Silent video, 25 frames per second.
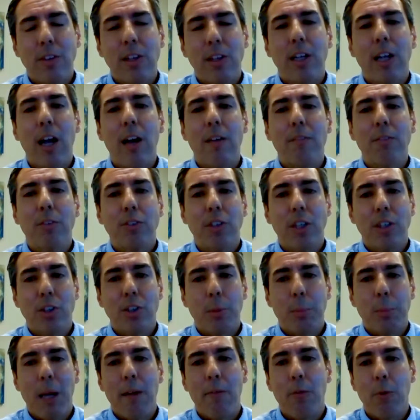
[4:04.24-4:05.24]
a
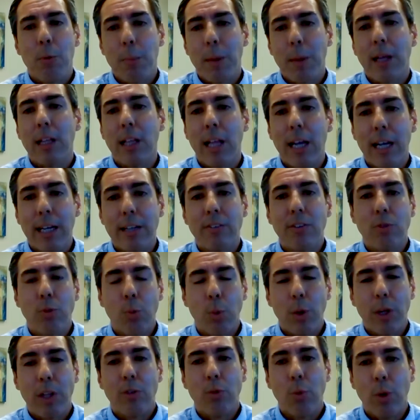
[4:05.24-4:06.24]
conversation I'm having with my clients in
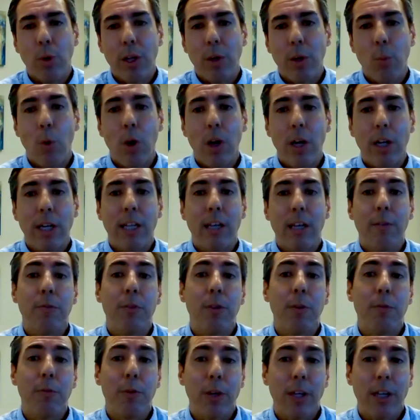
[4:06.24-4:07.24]
2021 if
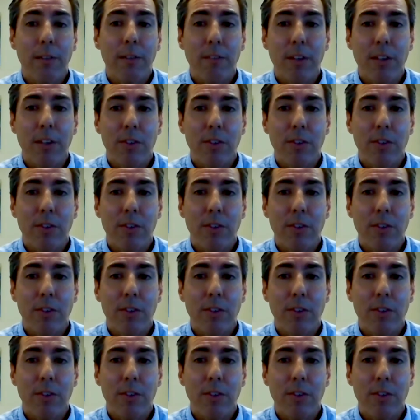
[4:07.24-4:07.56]
the forgiveness